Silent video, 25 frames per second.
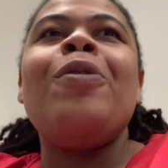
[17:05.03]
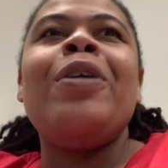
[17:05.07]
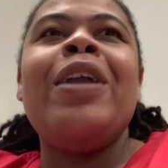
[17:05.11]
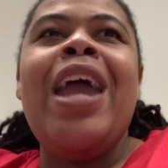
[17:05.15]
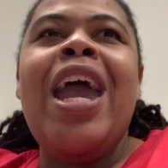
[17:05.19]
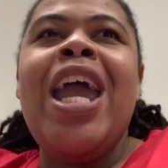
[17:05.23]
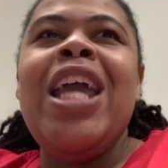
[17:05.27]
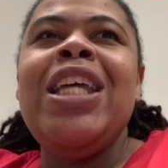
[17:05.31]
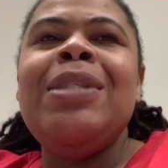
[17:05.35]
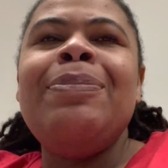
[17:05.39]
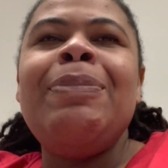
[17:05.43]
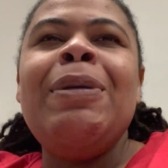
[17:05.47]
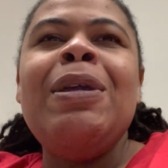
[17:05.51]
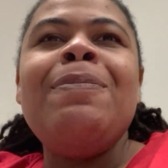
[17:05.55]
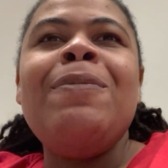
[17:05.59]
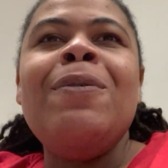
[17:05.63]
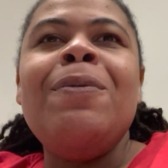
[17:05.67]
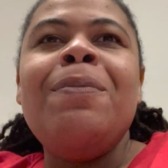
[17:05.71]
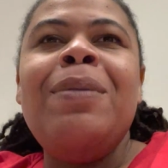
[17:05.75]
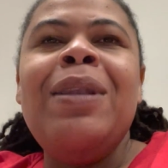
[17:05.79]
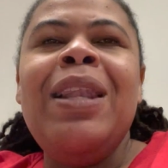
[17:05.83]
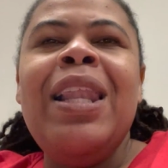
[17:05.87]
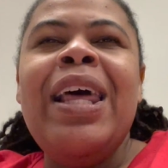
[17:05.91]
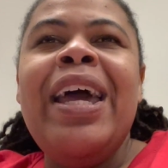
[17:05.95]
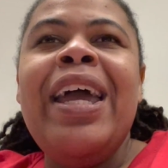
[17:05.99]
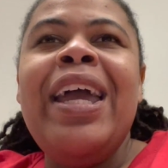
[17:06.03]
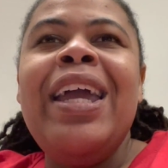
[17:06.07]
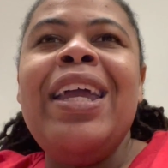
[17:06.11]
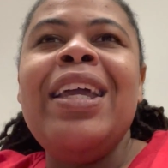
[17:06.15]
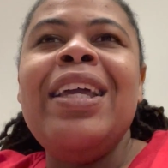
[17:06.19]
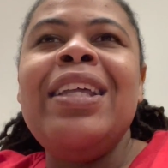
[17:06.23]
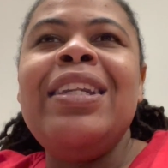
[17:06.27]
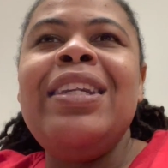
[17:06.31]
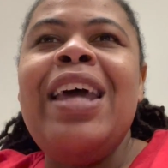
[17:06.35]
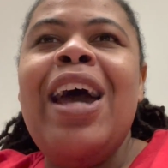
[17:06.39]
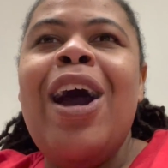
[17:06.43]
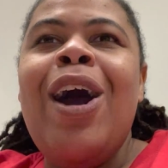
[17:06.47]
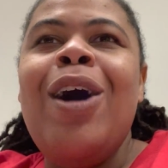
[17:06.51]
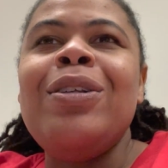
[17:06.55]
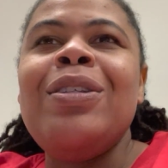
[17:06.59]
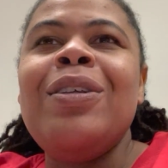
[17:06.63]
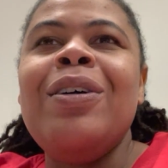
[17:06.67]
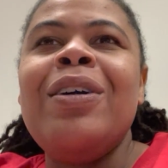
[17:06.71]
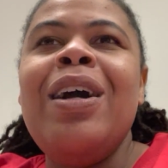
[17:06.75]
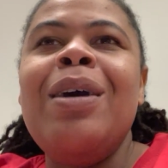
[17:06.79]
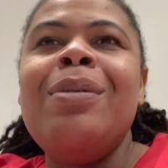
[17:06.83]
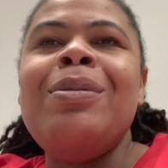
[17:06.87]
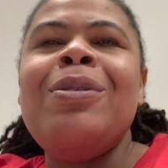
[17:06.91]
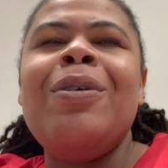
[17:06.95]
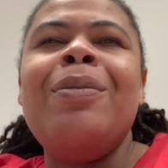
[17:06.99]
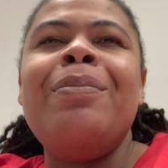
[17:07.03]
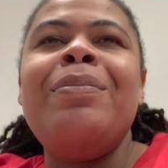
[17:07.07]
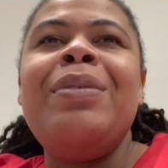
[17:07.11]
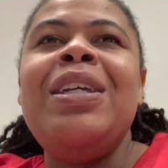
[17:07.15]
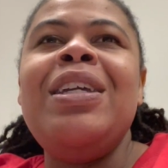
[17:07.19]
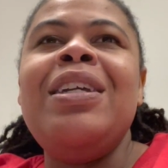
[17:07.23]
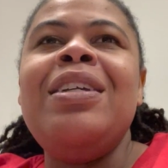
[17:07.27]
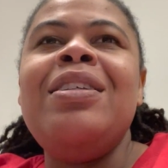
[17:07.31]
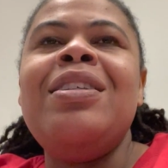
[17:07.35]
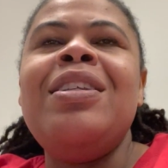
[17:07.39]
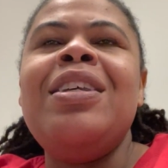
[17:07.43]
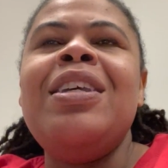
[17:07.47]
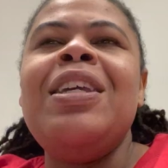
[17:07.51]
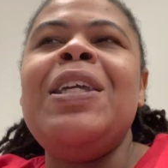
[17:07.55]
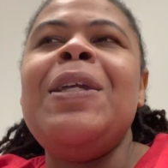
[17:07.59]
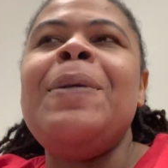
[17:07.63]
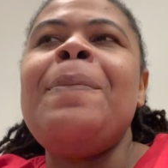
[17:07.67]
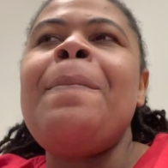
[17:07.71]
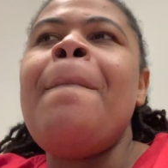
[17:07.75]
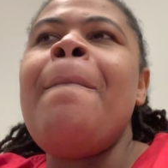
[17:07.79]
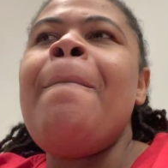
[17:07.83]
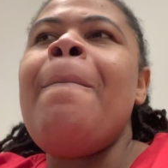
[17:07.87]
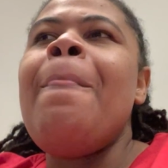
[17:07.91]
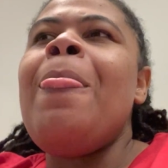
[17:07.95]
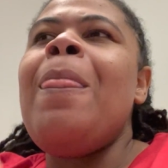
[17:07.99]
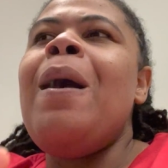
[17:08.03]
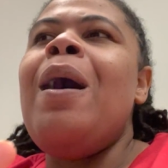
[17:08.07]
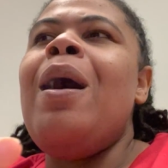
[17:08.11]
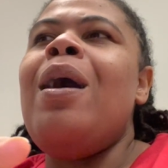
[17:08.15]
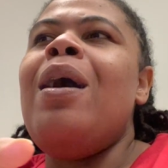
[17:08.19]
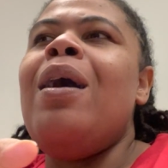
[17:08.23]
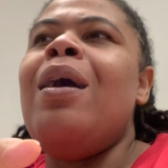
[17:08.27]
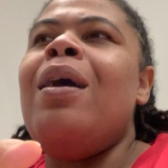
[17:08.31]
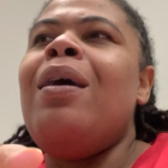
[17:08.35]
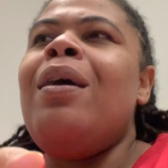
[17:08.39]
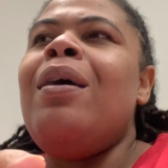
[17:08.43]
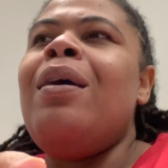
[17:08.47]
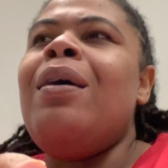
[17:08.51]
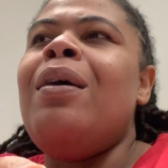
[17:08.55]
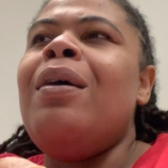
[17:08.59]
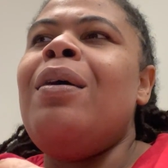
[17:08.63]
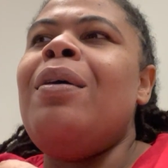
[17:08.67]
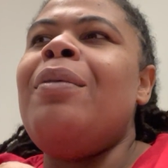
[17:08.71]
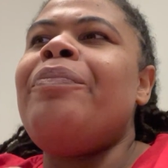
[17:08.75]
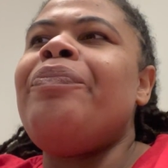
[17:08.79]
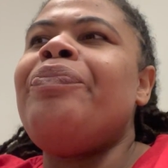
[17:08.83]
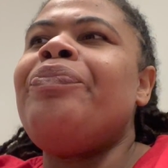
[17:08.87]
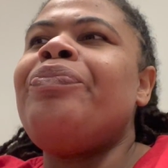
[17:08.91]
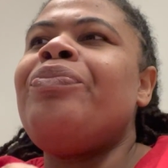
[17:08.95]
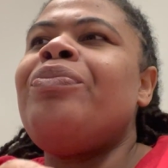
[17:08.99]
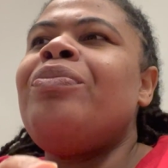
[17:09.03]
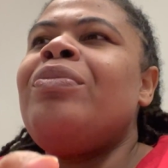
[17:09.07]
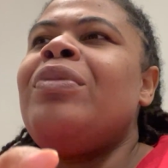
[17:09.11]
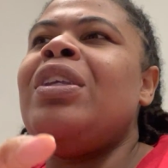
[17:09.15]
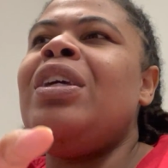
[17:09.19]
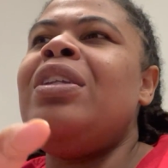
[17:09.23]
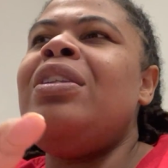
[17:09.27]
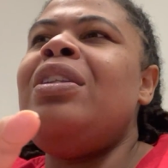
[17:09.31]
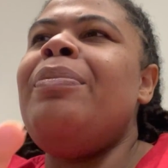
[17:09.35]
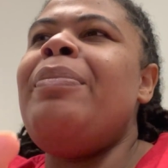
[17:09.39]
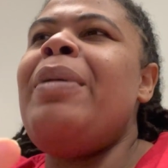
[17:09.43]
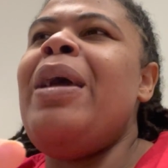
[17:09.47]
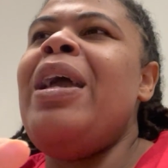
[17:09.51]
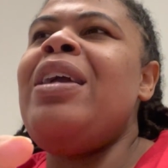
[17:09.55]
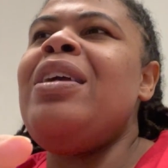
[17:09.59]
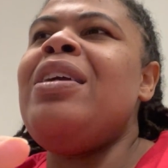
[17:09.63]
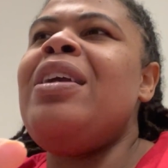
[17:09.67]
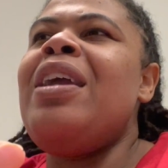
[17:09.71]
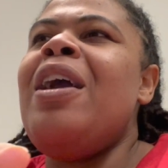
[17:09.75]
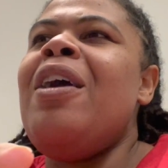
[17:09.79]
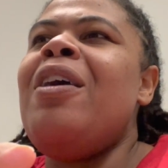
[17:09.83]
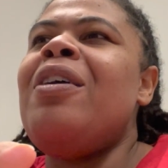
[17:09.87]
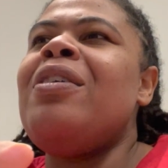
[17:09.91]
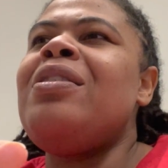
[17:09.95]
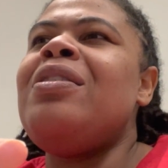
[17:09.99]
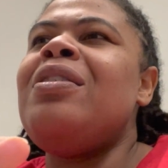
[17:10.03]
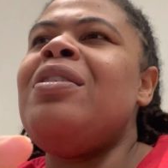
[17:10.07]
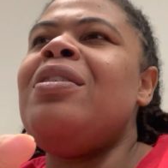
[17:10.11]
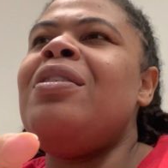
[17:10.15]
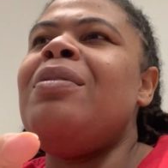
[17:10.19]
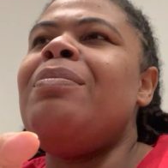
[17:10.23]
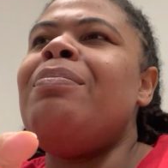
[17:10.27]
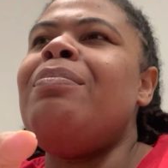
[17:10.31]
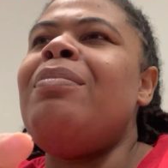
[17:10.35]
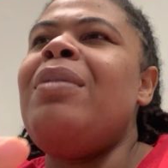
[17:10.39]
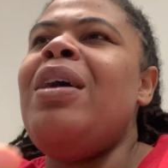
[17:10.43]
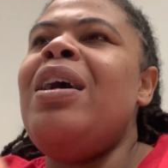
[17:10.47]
Games People Play, that also comes on BET. The main character,